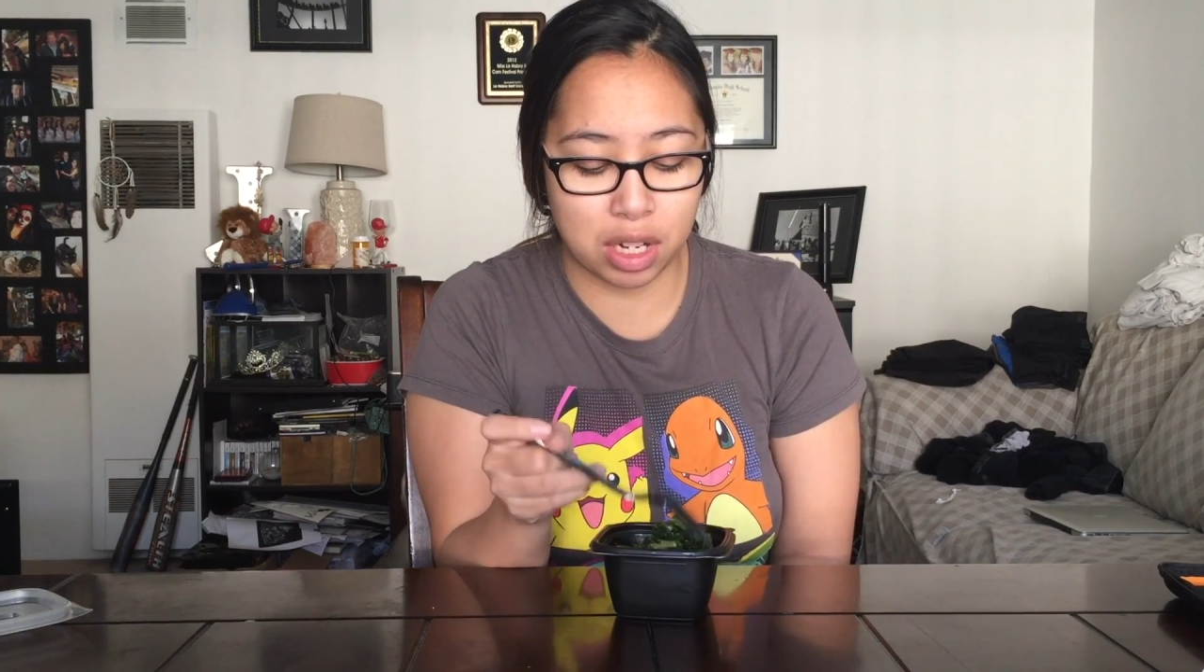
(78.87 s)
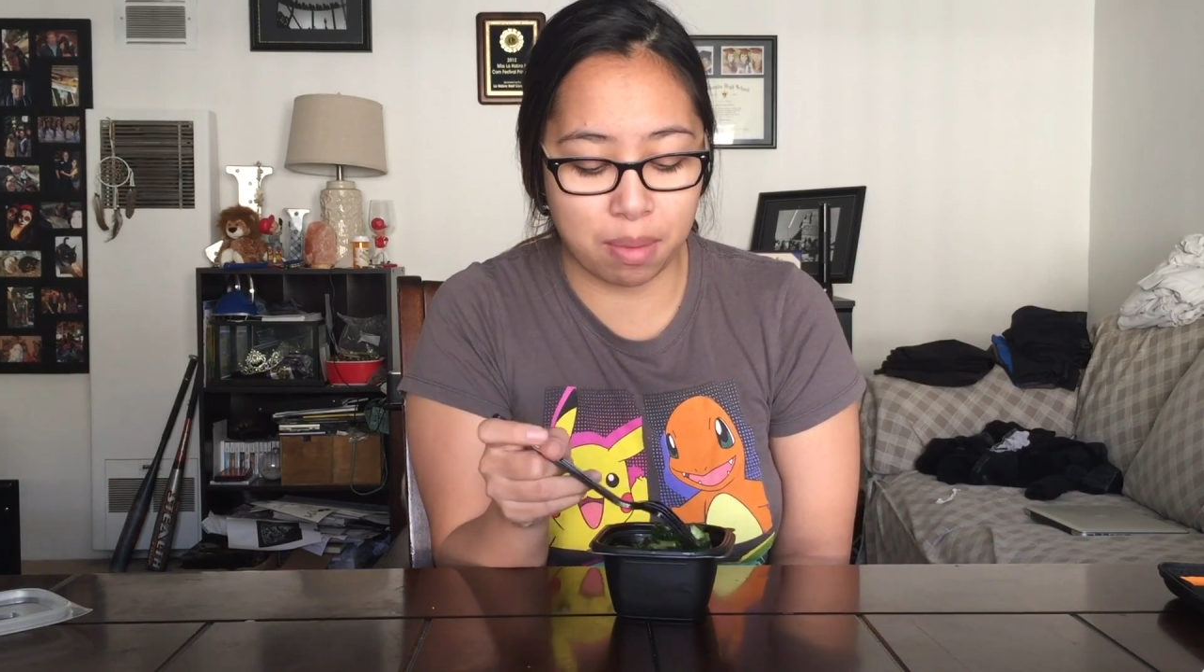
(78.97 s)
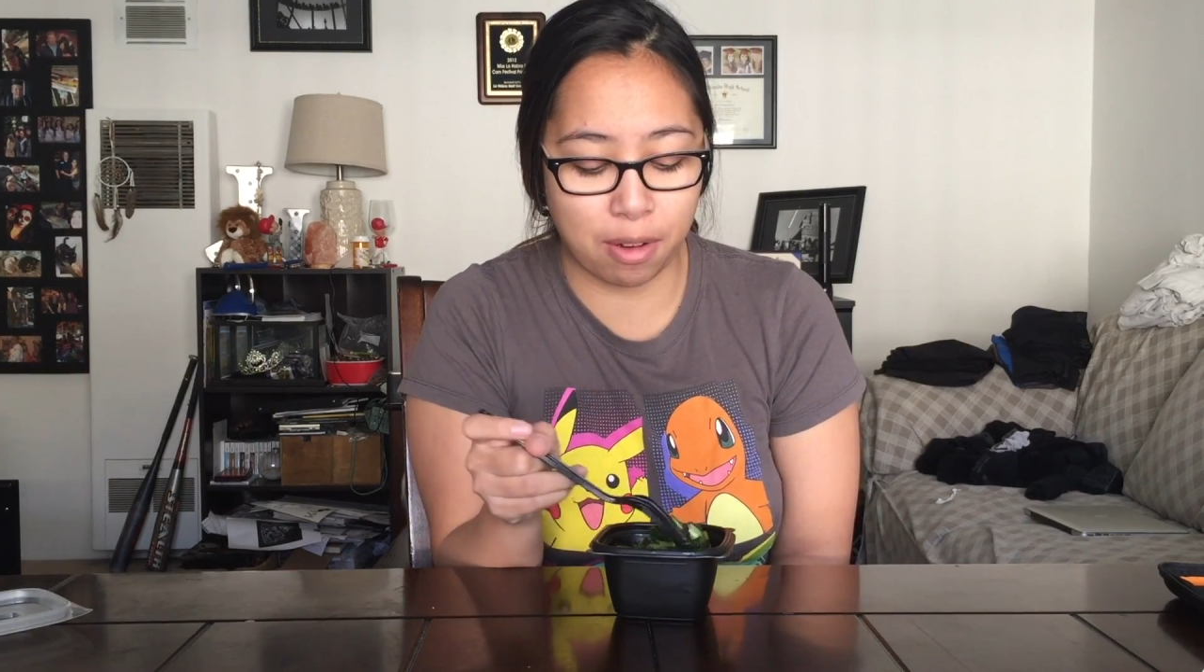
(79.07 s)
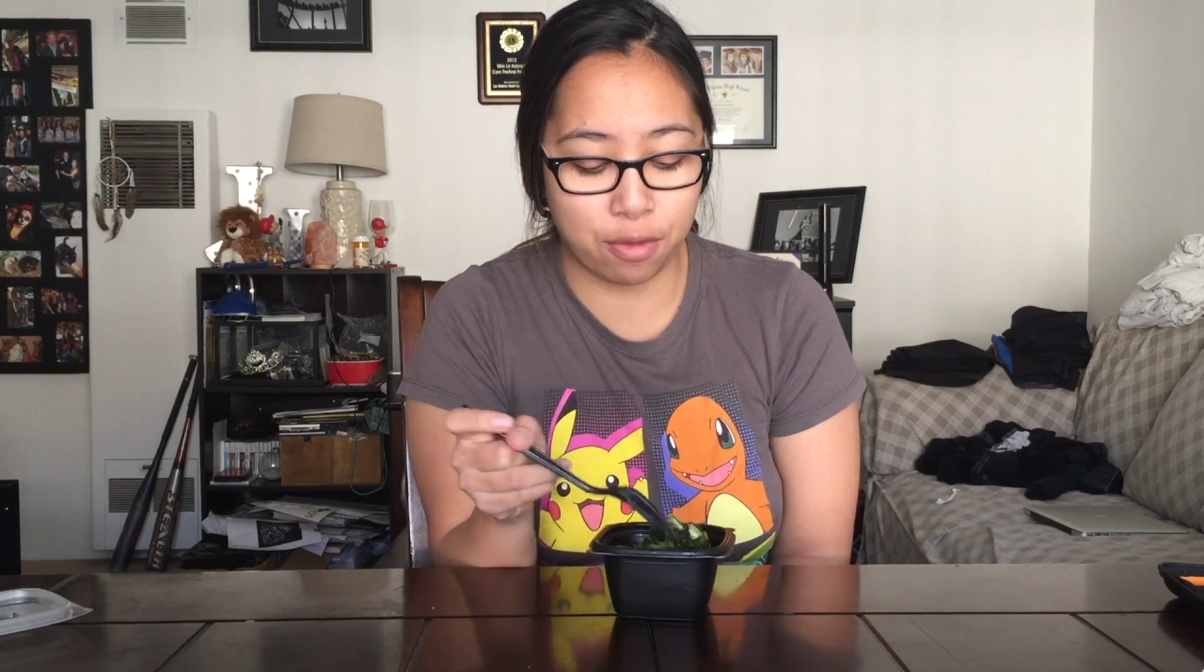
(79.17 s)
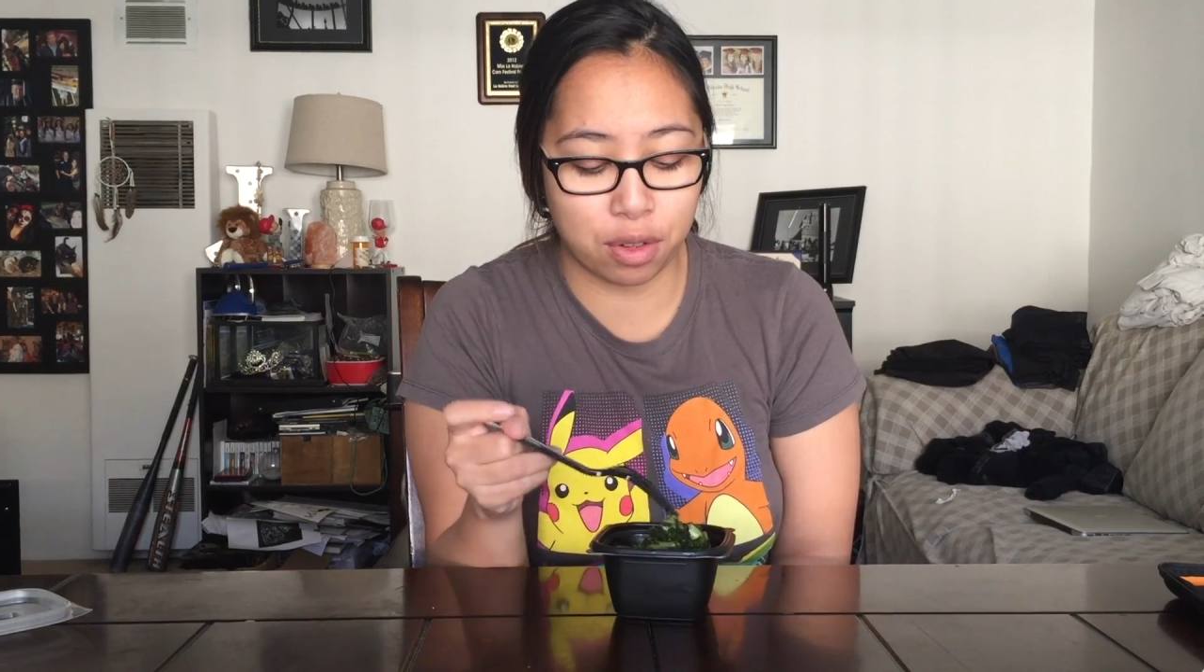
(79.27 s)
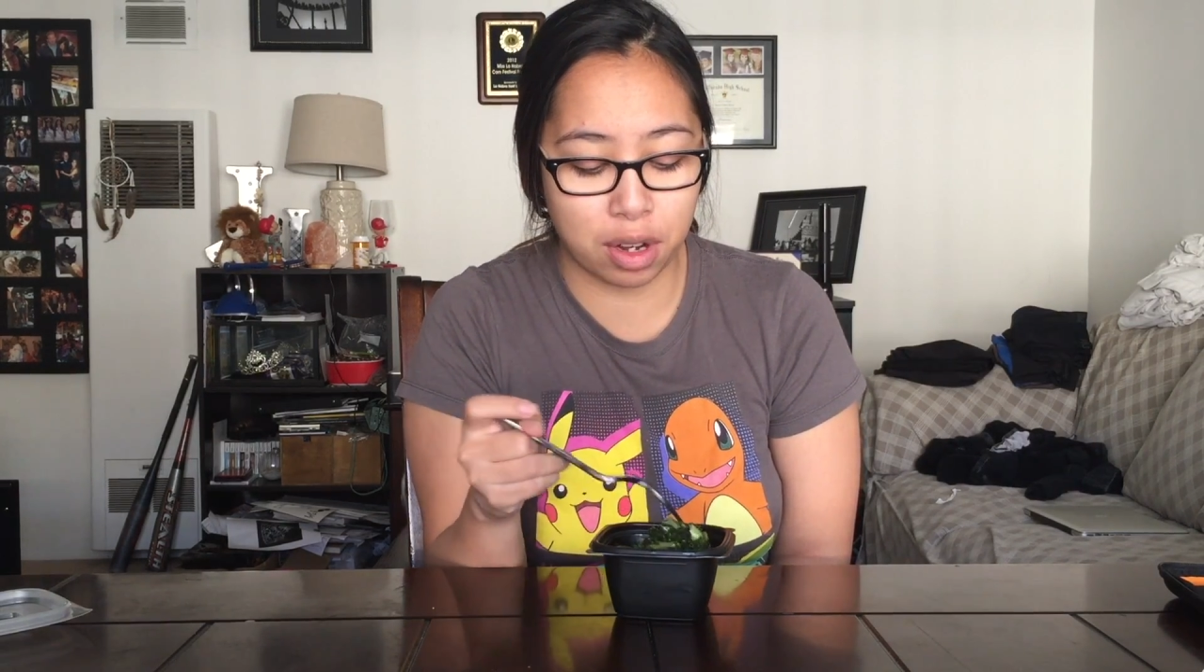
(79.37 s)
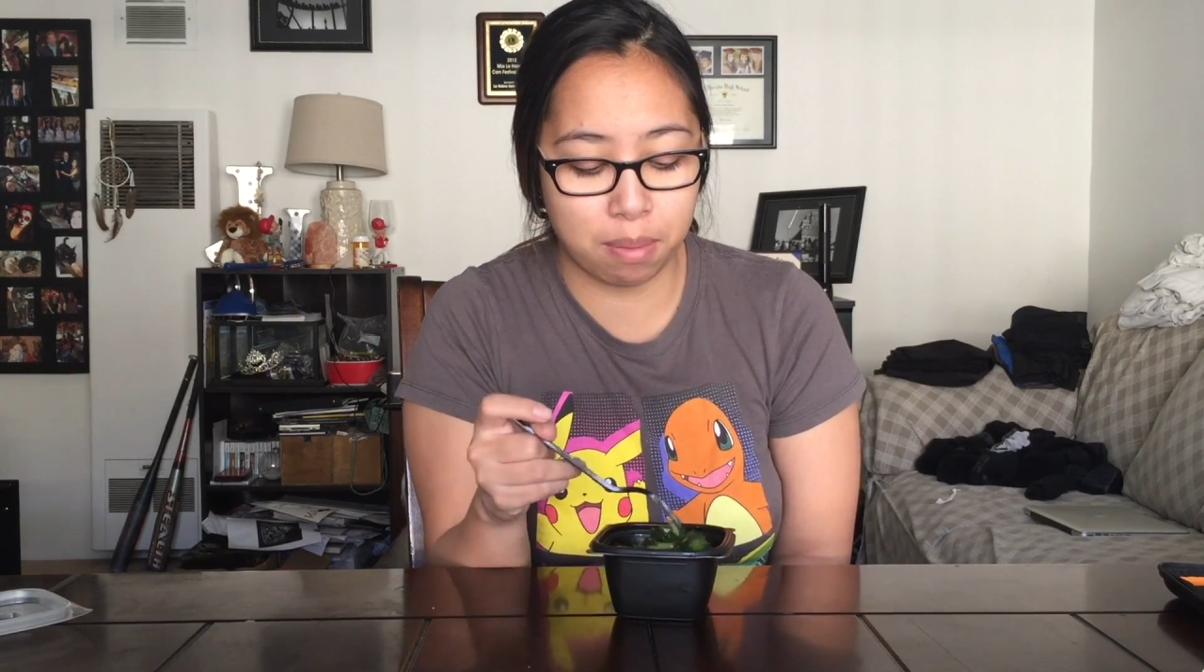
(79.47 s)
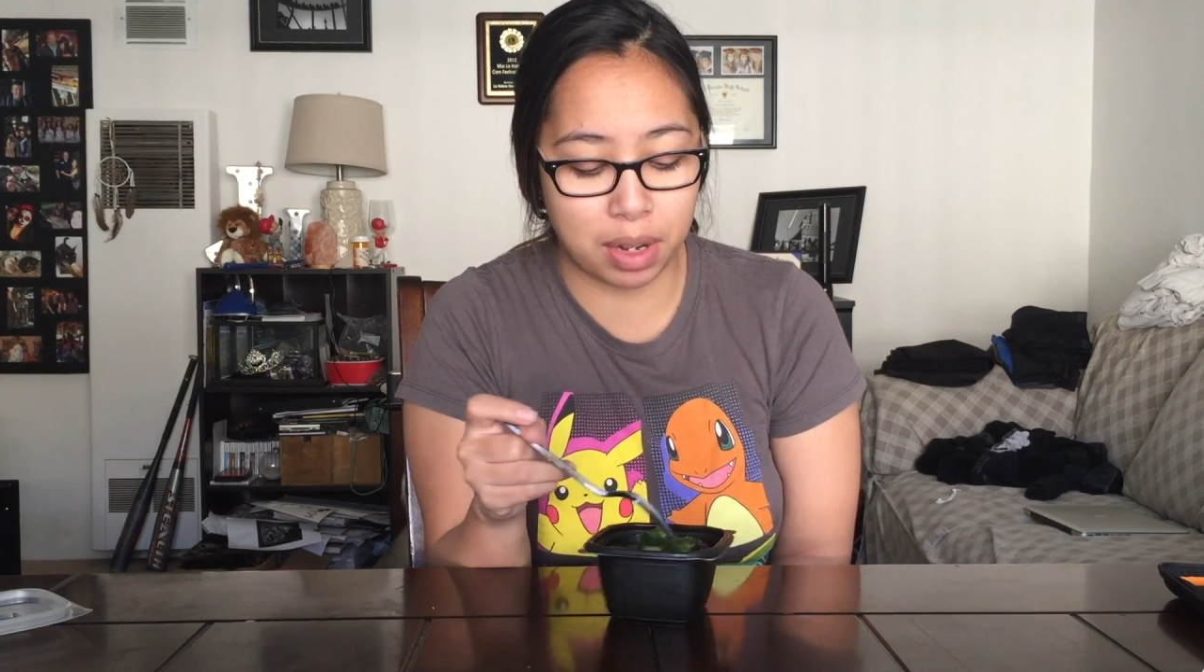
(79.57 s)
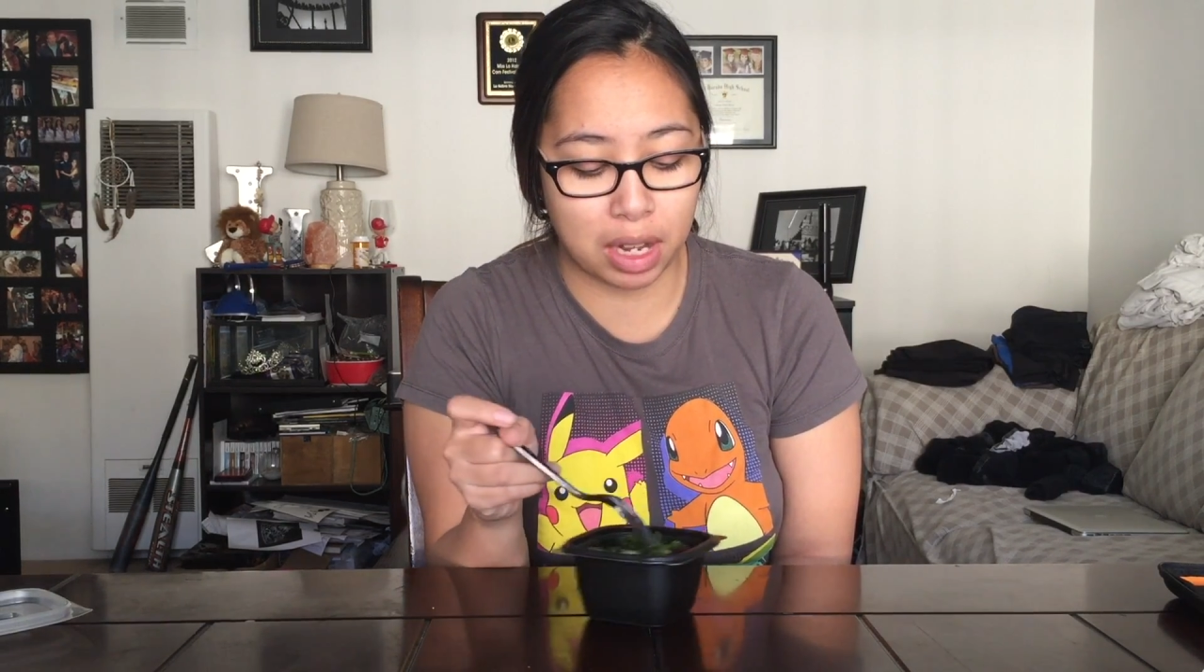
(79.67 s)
shape, or form,